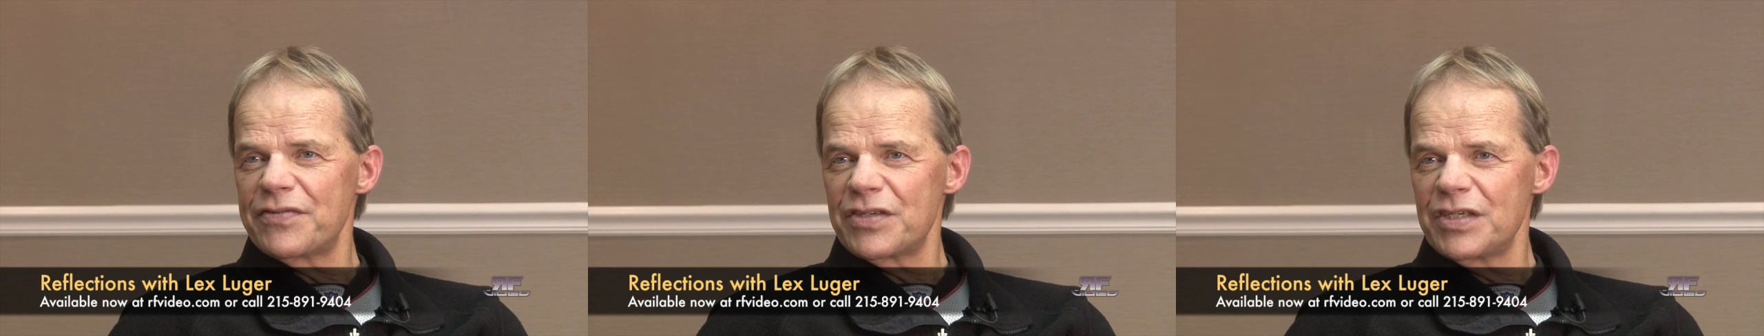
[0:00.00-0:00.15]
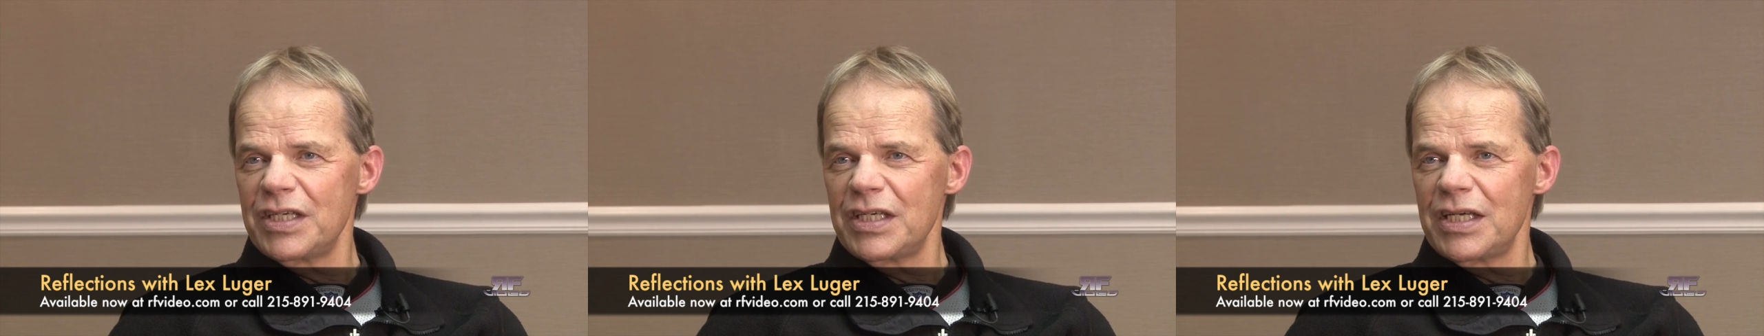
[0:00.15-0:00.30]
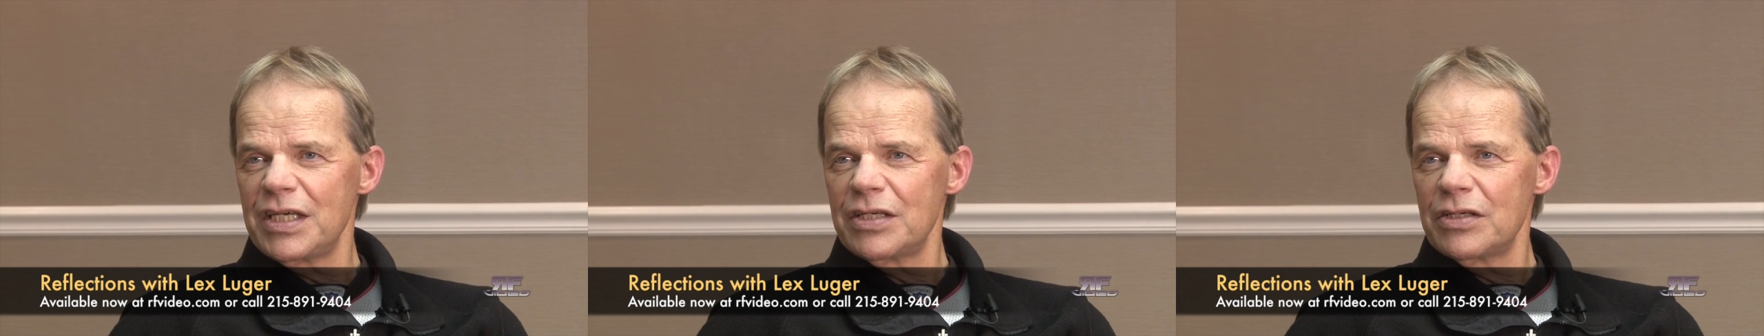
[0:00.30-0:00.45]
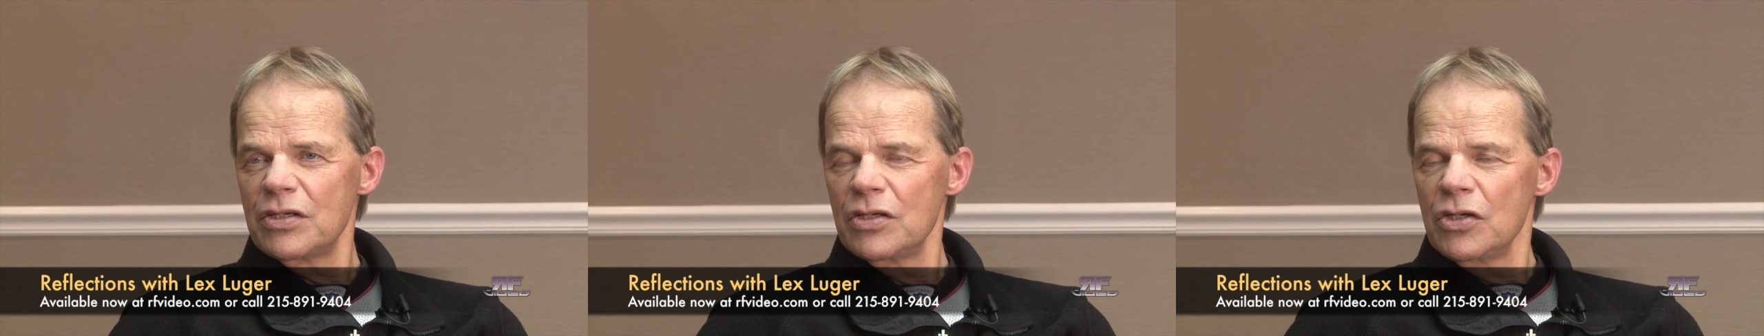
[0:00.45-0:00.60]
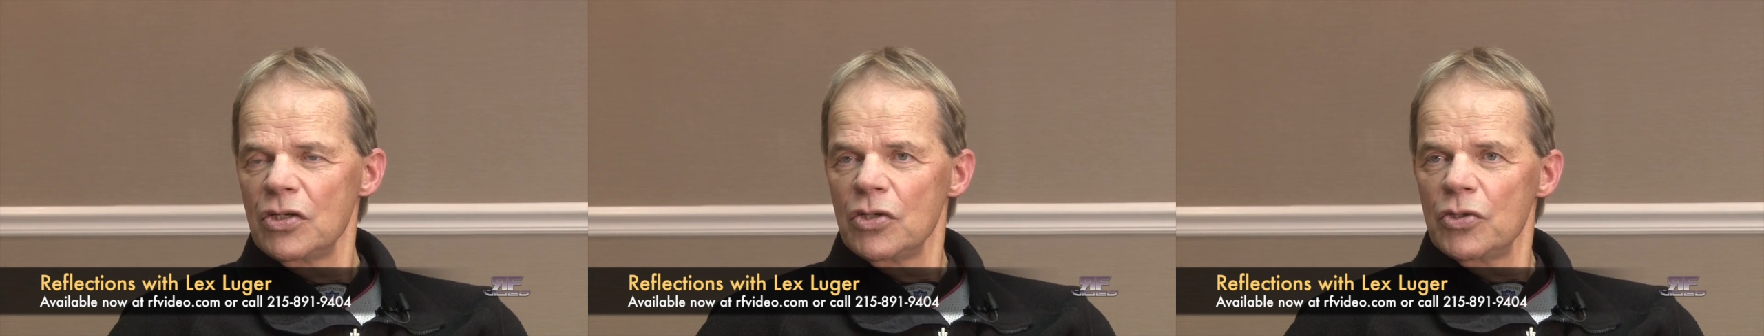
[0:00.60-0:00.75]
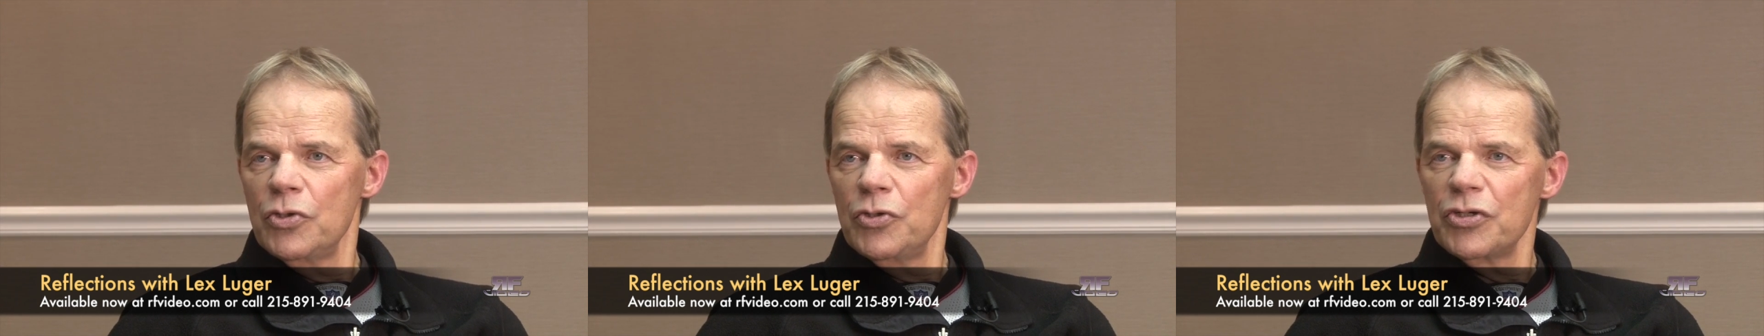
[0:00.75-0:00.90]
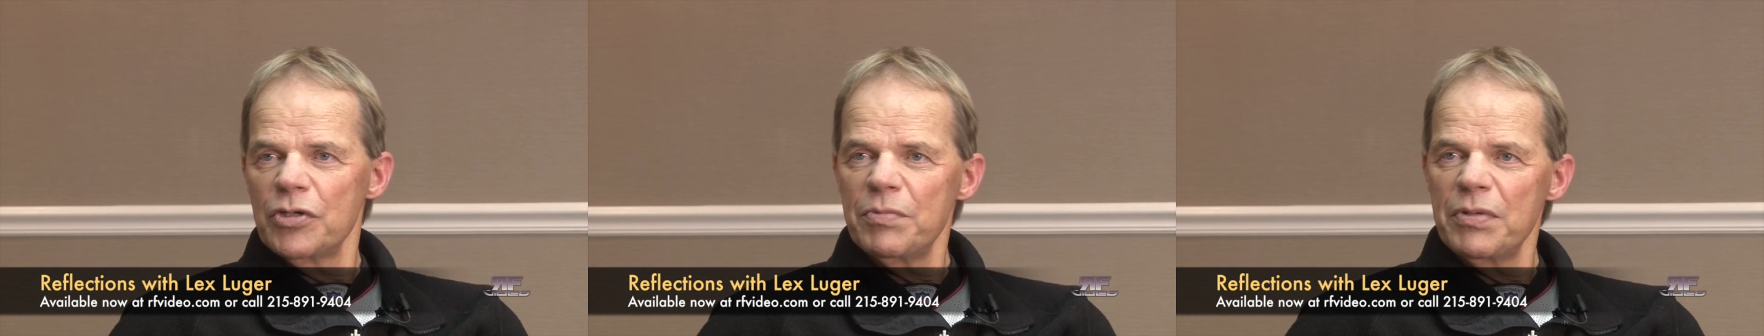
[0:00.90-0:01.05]
seen
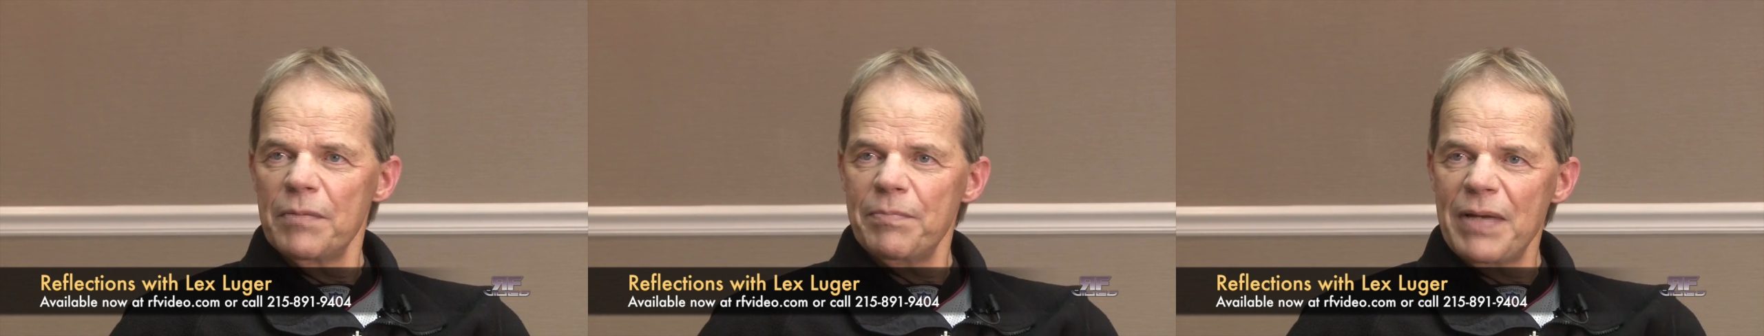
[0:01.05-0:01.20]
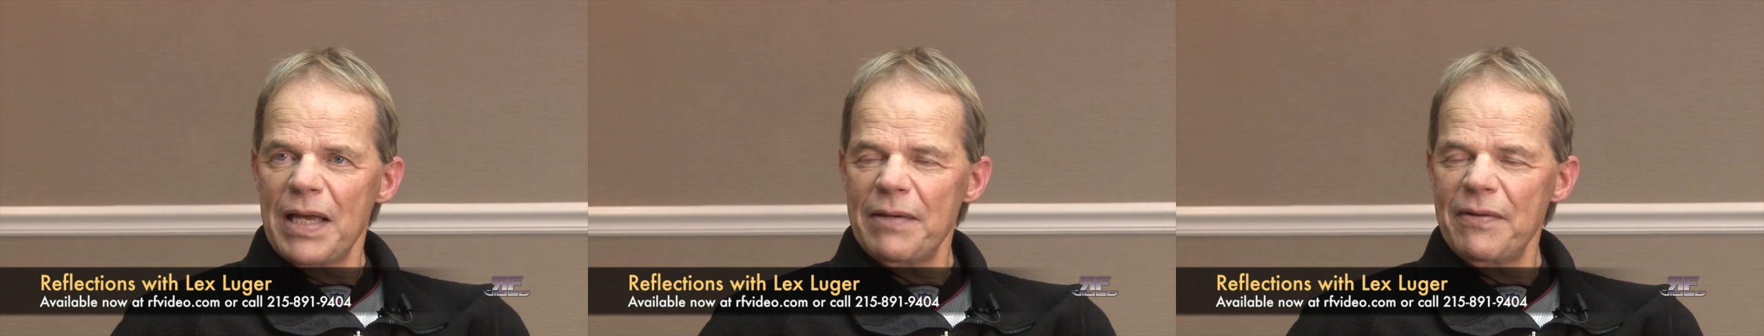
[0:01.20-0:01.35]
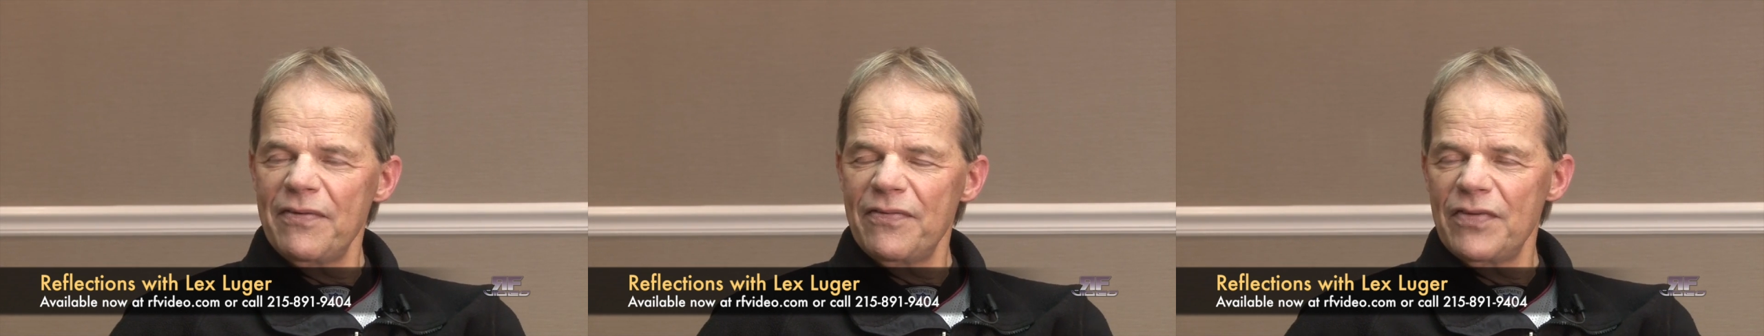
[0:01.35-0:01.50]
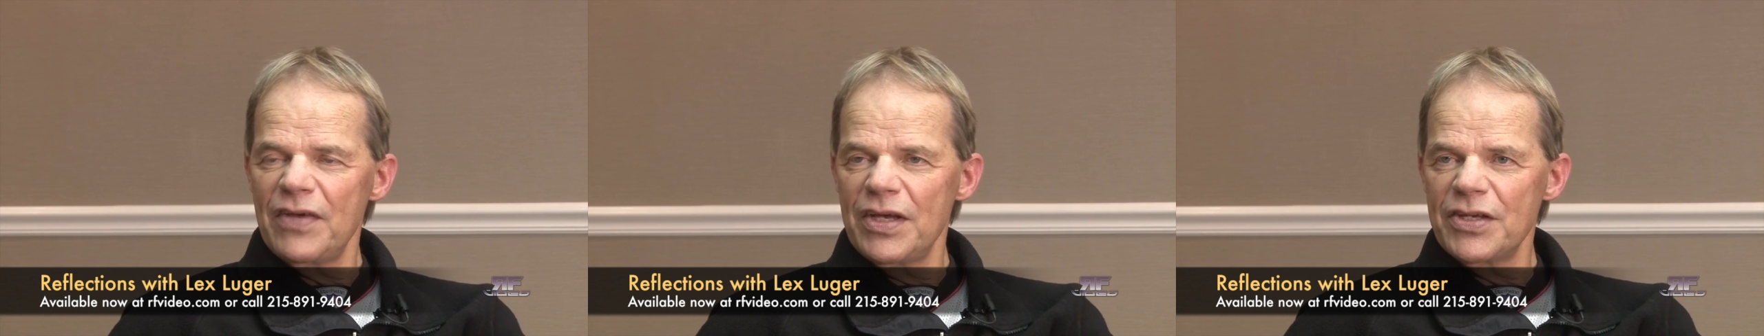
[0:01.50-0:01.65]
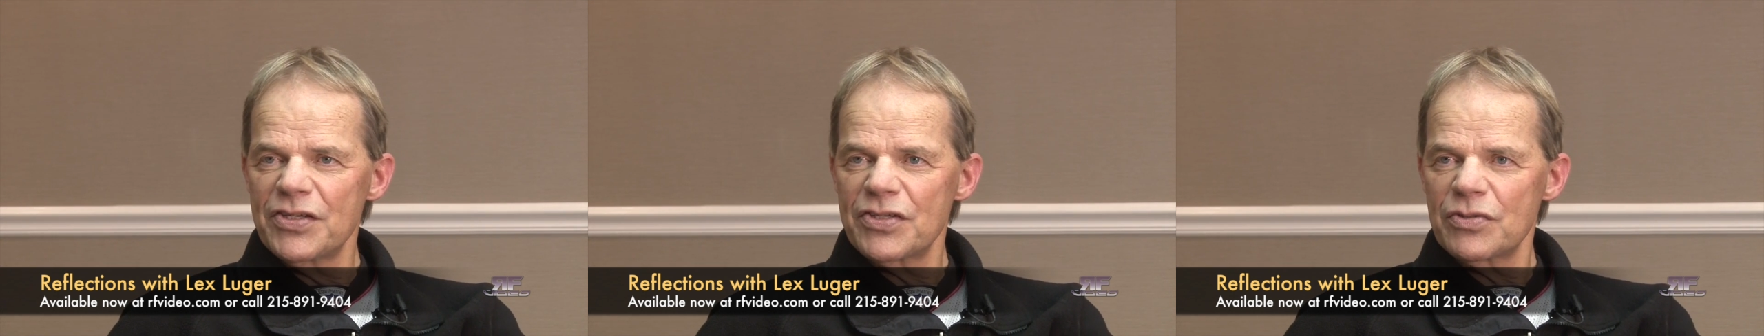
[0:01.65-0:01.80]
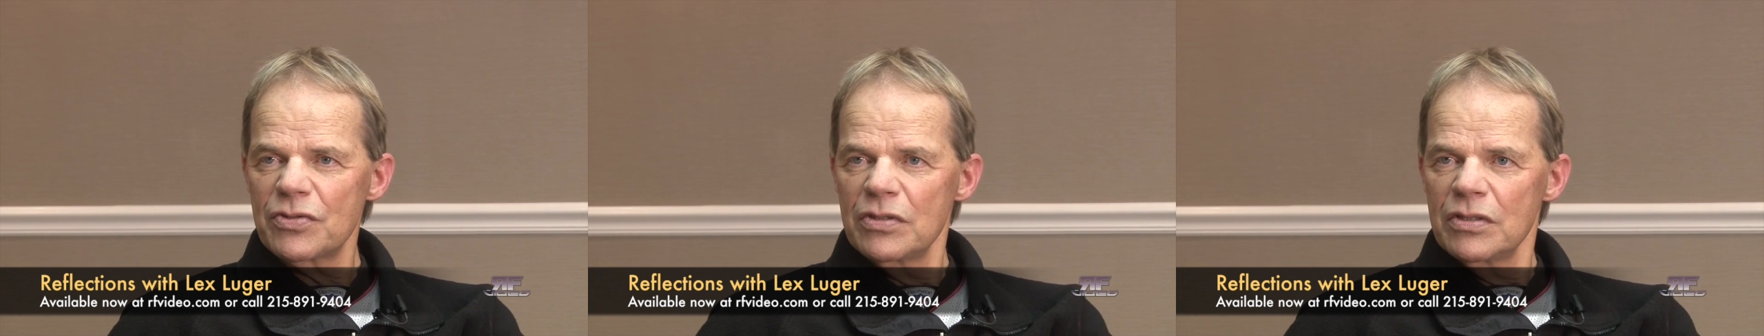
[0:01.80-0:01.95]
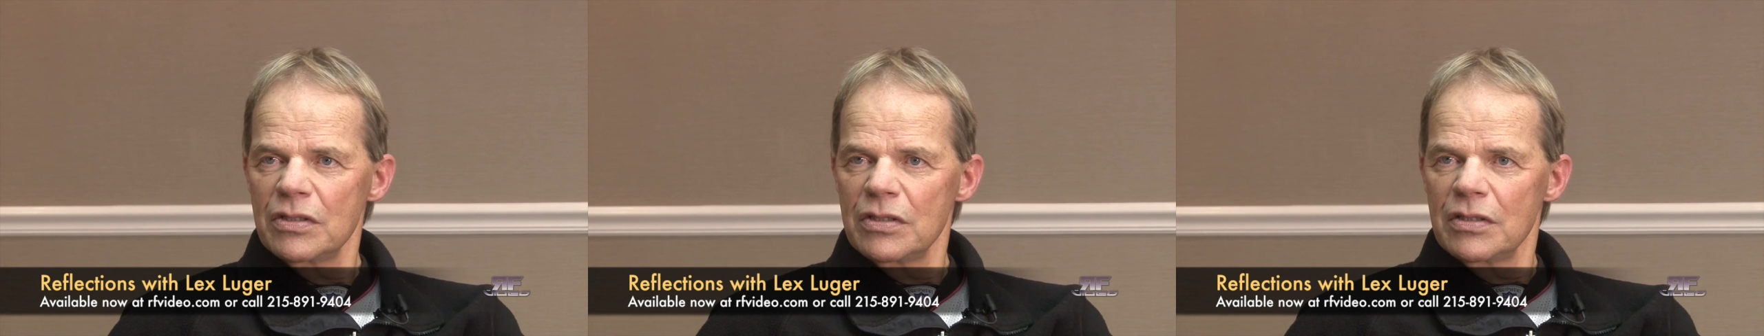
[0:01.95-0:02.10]
who can be a baby face